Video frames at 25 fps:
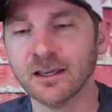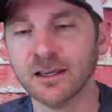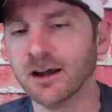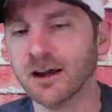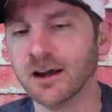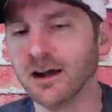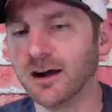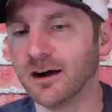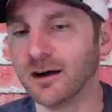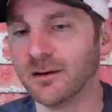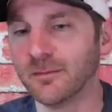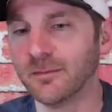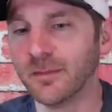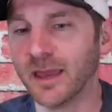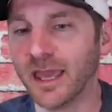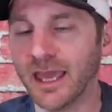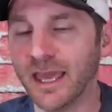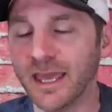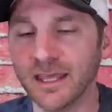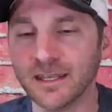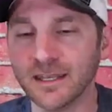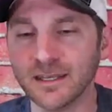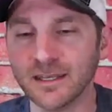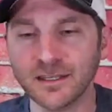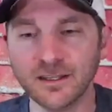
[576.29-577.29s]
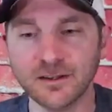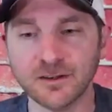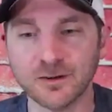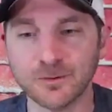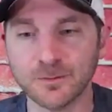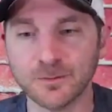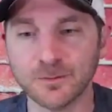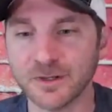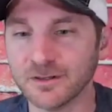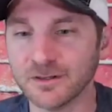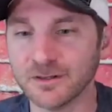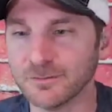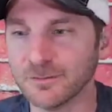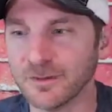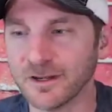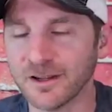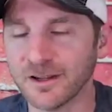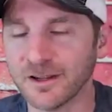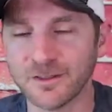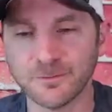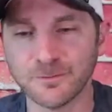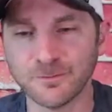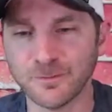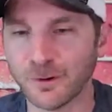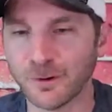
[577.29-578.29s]
But
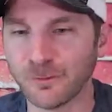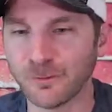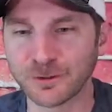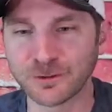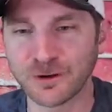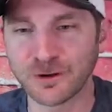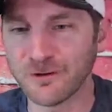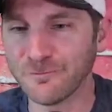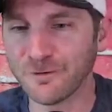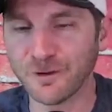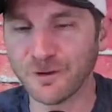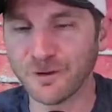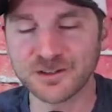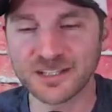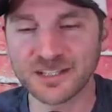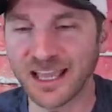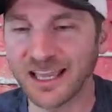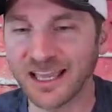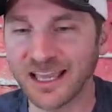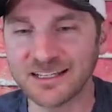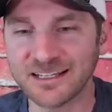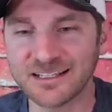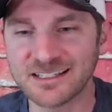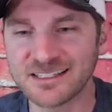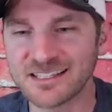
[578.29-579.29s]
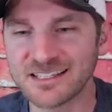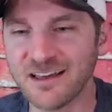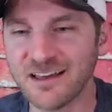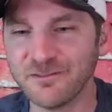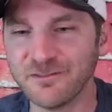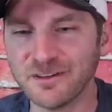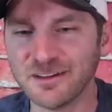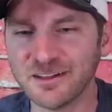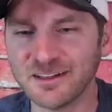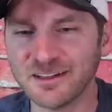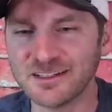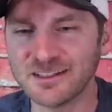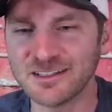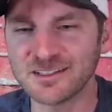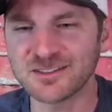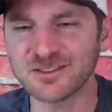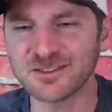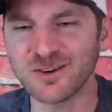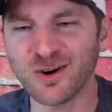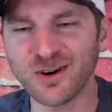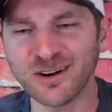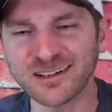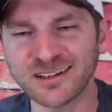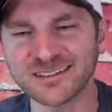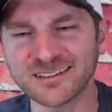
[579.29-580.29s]
my one grandfather's 87 and he's
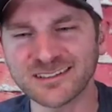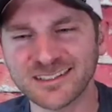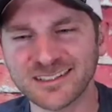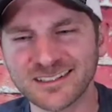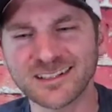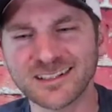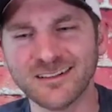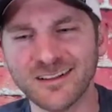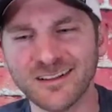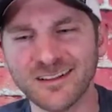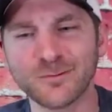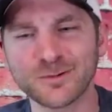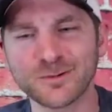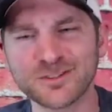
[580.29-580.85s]
starting to decline.